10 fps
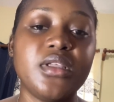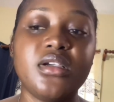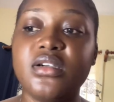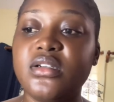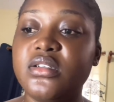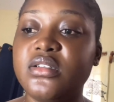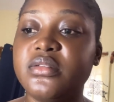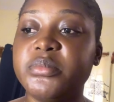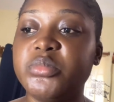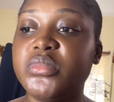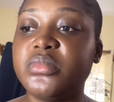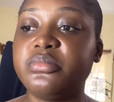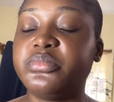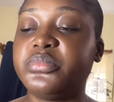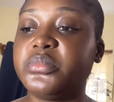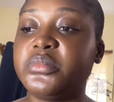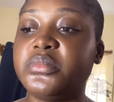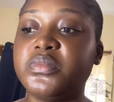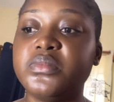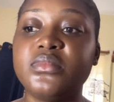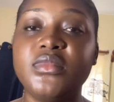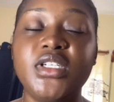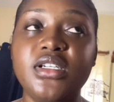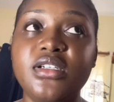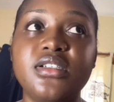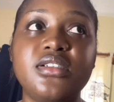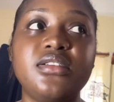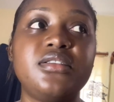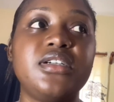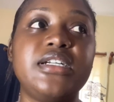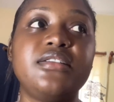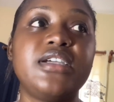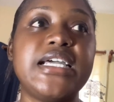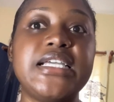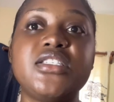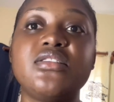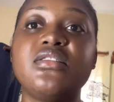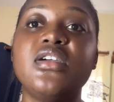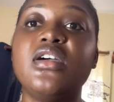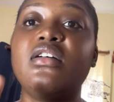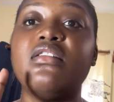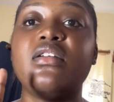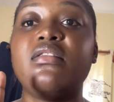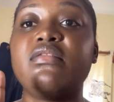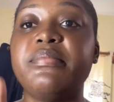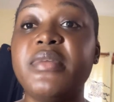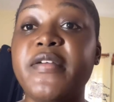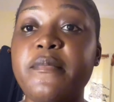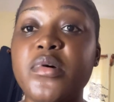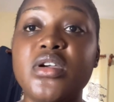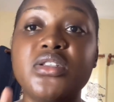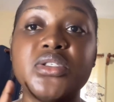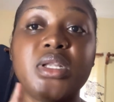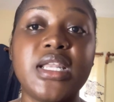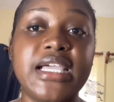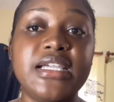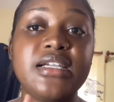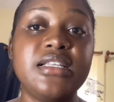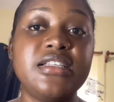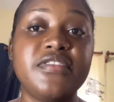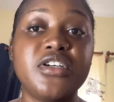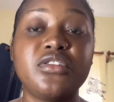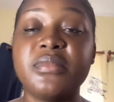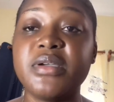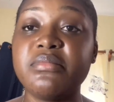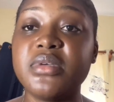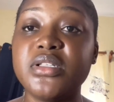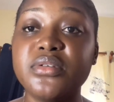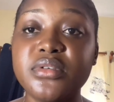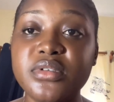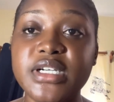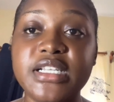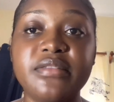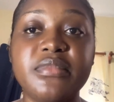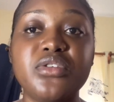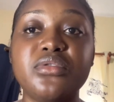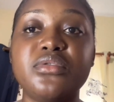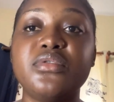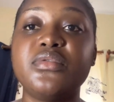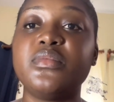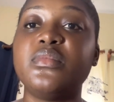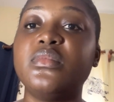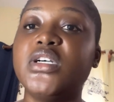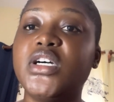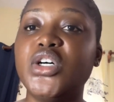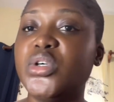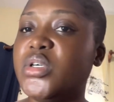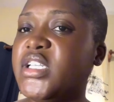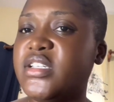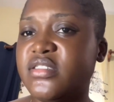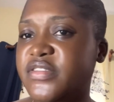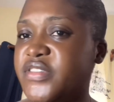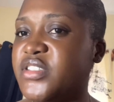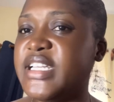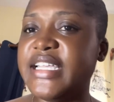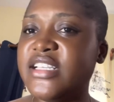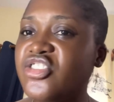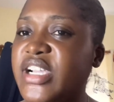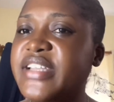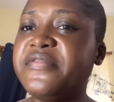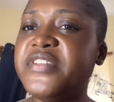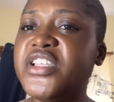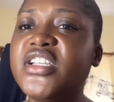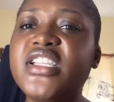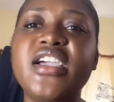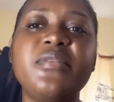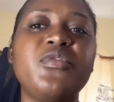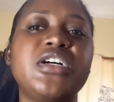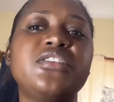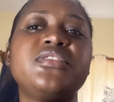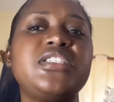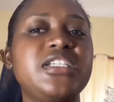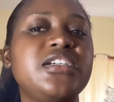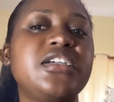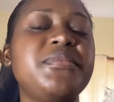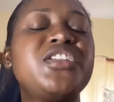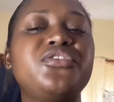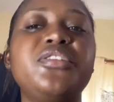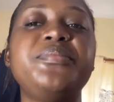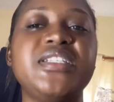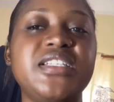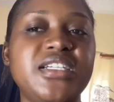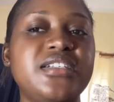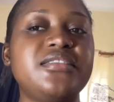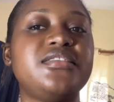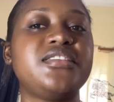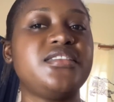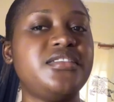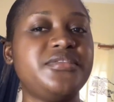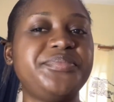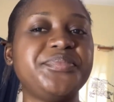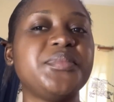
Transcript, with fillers: Um yeah, and guys, remember to like and leave a comment below and let me know. Oh, you know, if you know they enjoy the video them or do think, give me no opinions, you know.